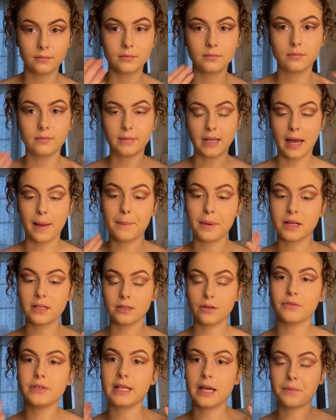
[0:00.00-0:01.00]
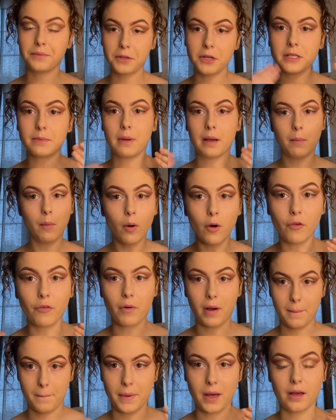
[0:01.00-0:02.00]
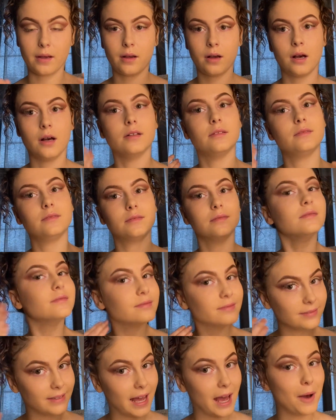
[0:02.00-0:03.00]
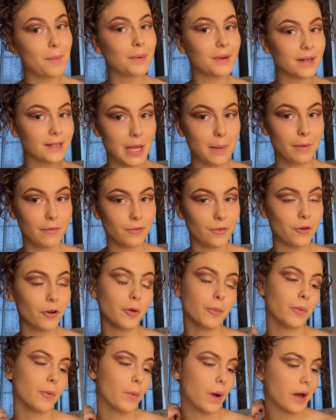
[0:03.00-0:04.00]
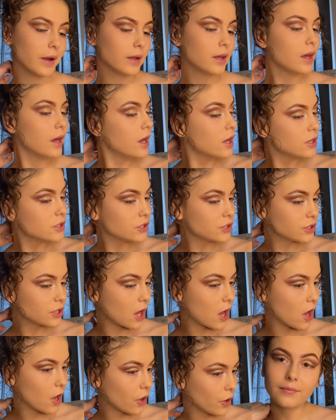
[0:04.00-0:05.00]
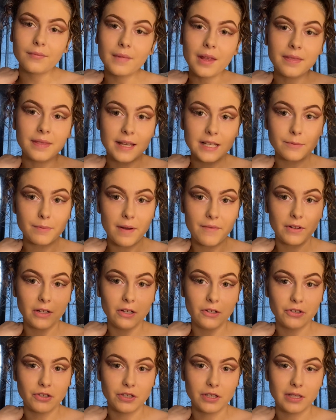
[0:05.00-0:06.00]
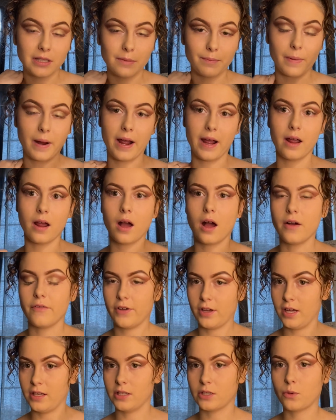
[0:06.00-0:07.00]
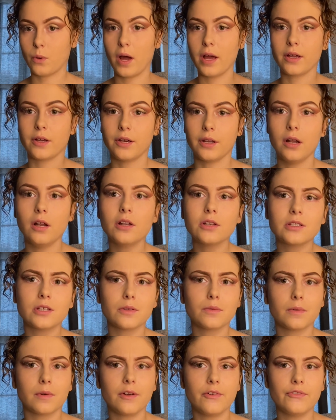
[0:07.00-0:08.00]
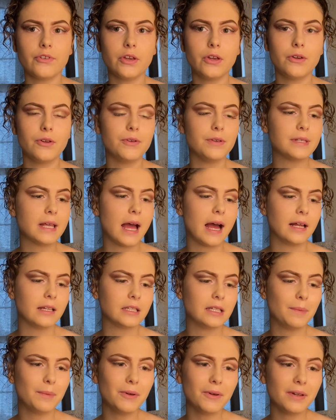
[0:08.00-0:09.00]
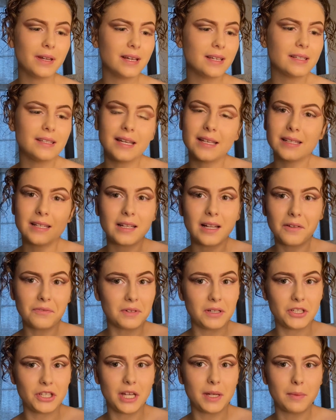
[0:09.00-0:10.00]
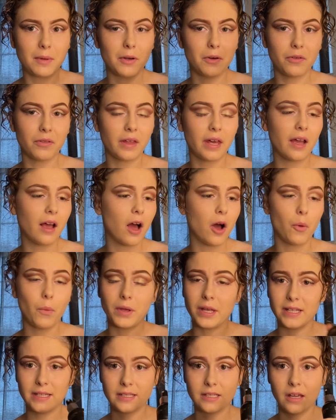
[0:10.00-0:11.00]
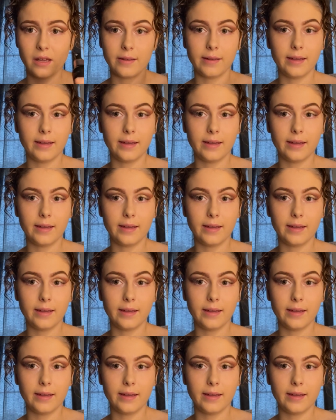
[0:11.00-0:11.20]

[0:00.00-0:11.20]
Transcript: That, because obviously I would use my Morph one, but I can't now because it's the affordable one. So this Revolution spray I've heard is quite good. I looked at the reviews, and to be honest, it's a lovely cheap little thing. I'll insert it